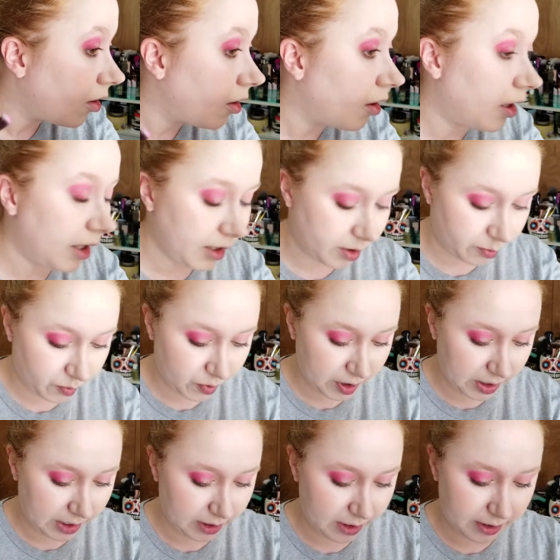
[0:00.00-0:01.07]
I am
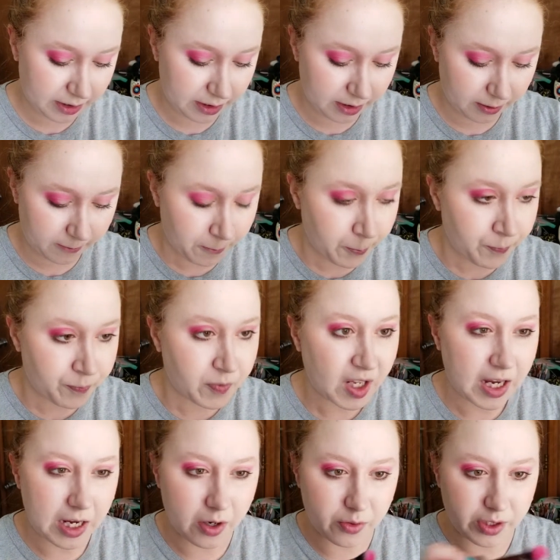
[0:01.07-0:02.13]
really liking
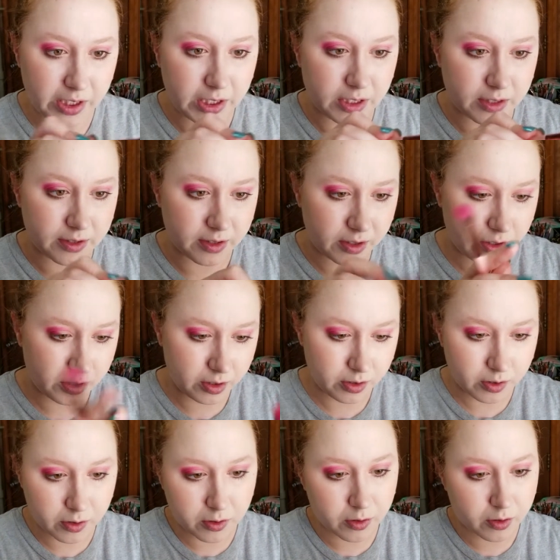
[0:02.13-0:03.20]
how these
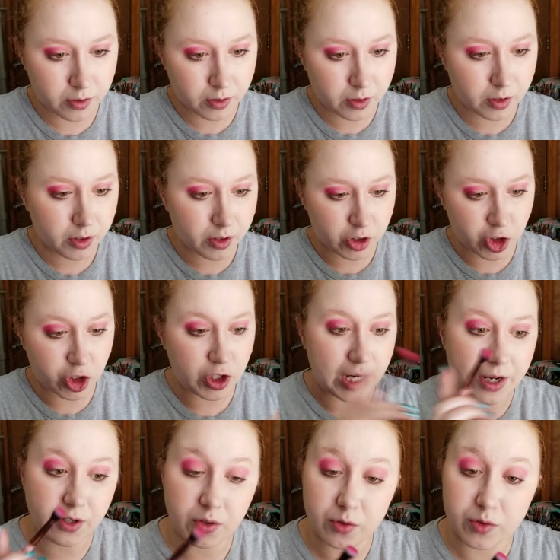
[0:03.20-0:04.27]

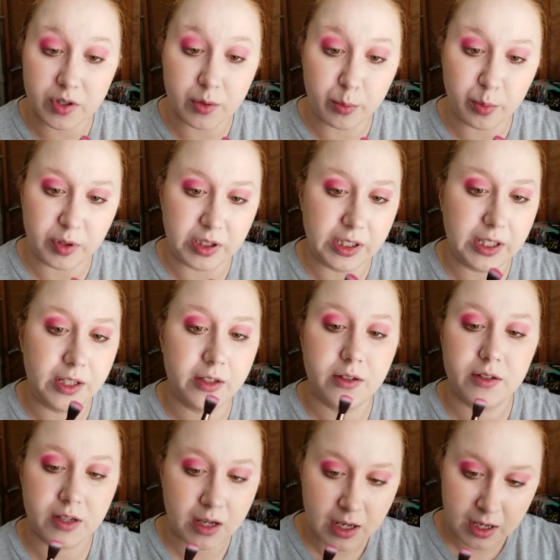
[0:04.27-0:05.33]
shadows
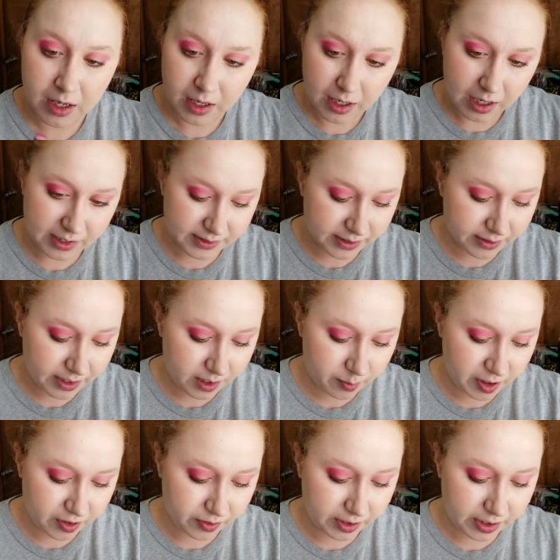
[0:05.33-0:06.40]
blend. I said that
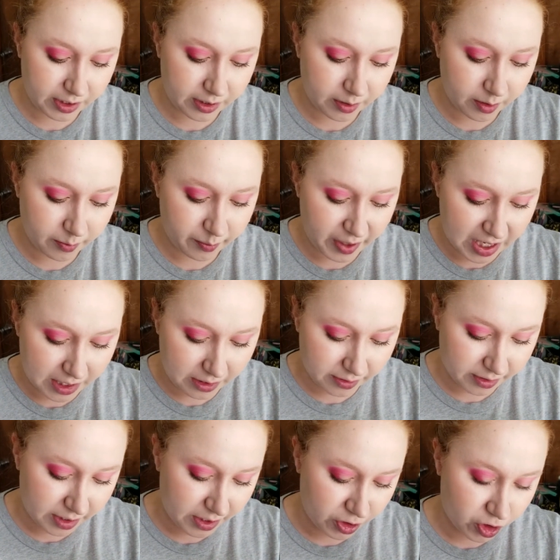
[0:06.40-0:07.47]
about the palette that
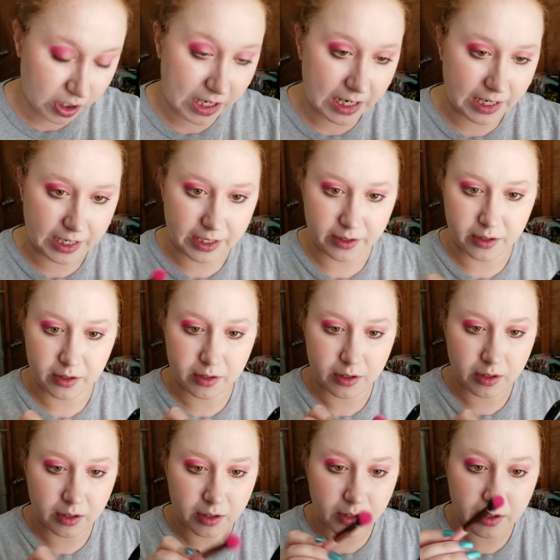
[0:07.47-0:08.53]
I tried
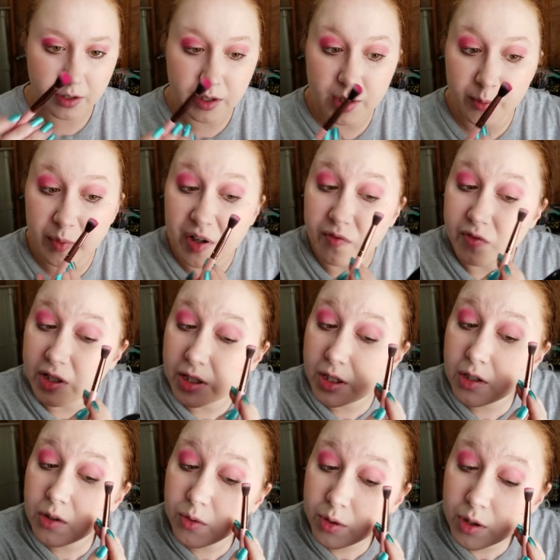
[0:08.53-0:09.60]
in my
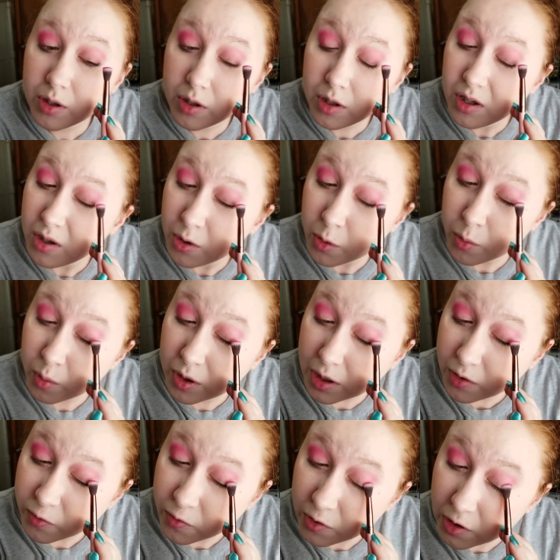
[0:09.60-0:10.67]
video when I
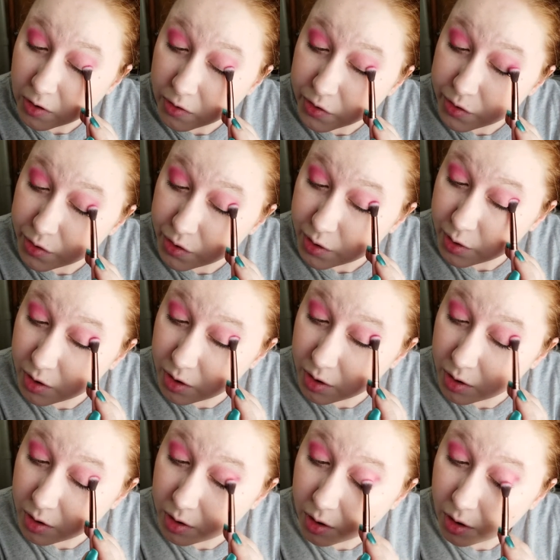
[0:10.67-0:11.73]
first
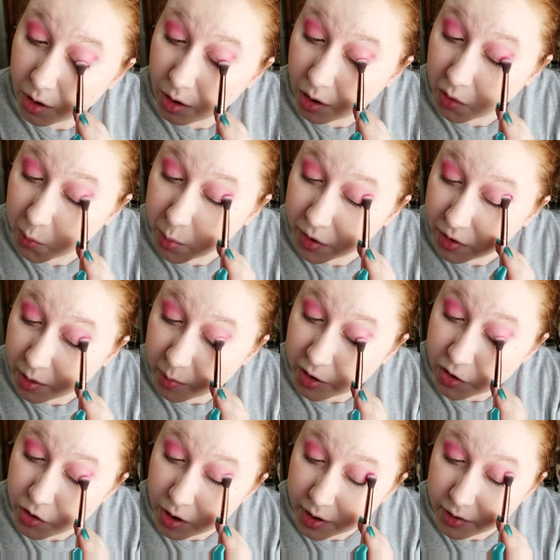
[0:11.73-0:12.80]
opened them and
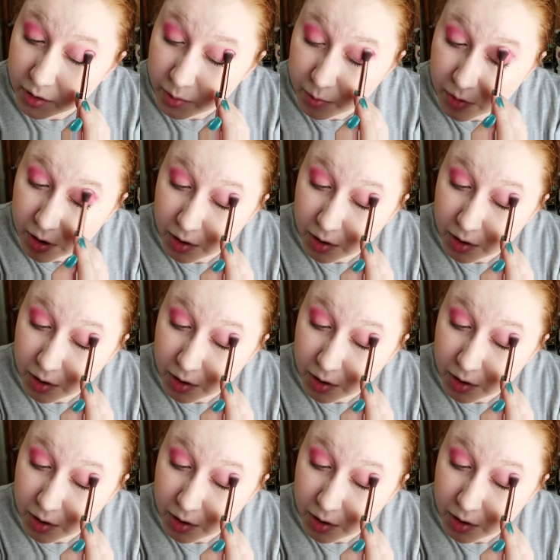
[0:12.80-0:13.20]
tried them.